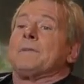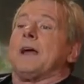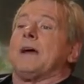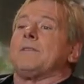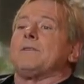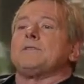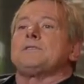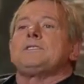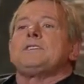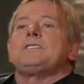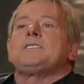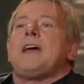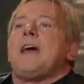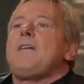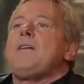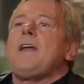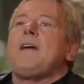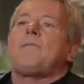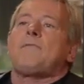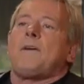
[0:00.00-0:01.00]
and there's these
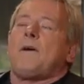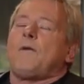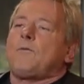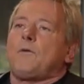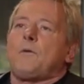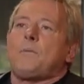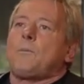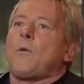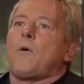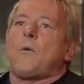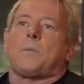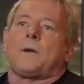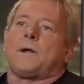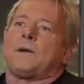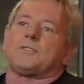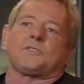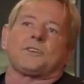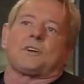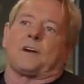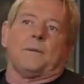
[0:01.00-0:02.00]
NFL football
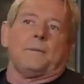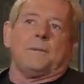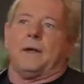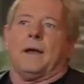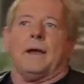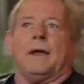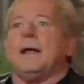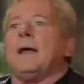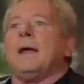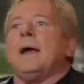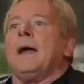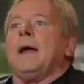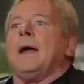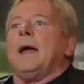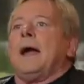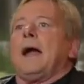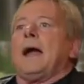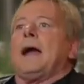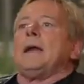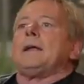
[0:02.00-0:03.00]
players that come in,
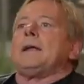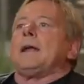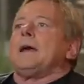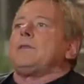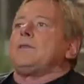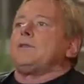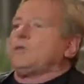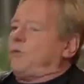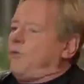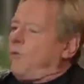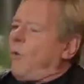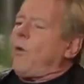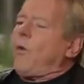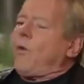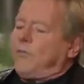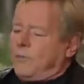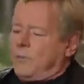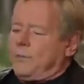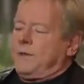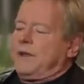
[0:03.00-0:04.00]
and there's
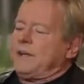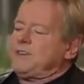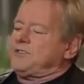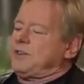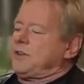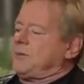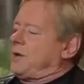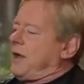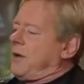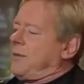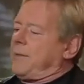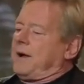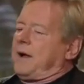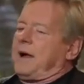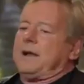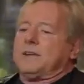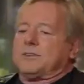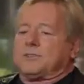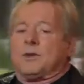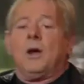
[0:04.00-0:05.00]
four of them. They sit down
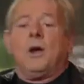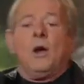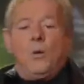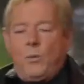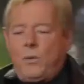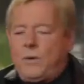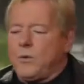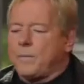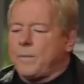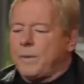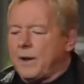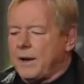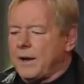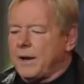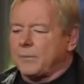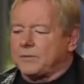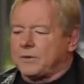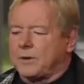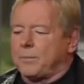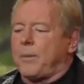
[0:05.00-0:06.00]
behind us. We were belly
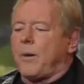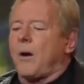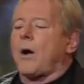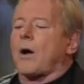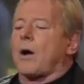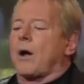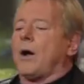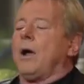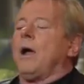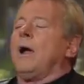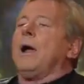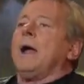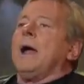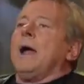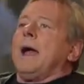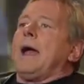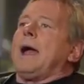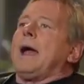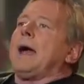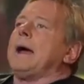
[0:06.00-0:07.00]
up to the bar,
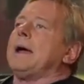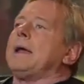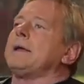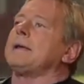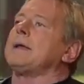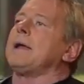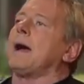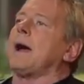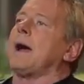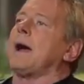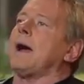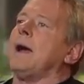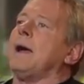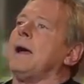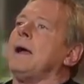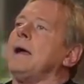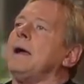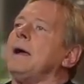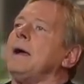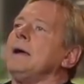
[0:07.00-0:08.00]
and
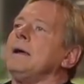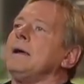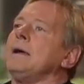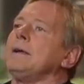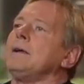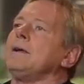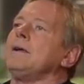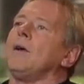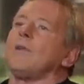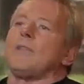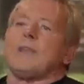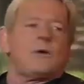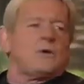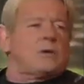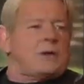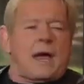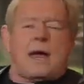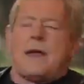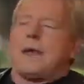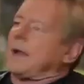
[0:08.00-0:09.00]
you know they
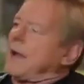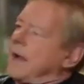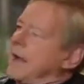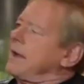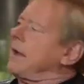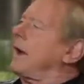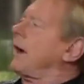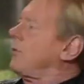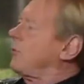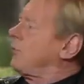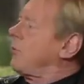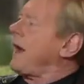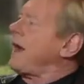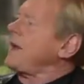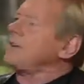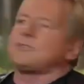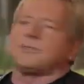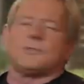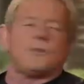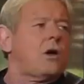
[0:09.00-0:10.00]
were kind of
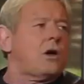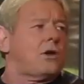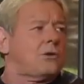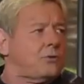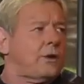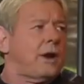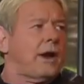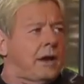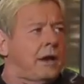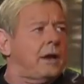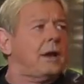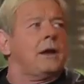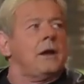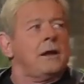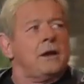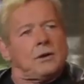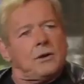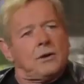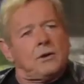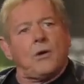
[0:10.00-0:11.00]
razzing Andre.
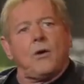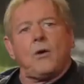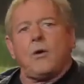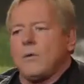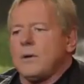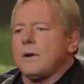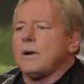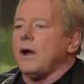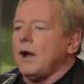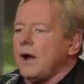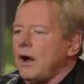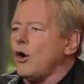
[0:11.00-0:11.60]
You know,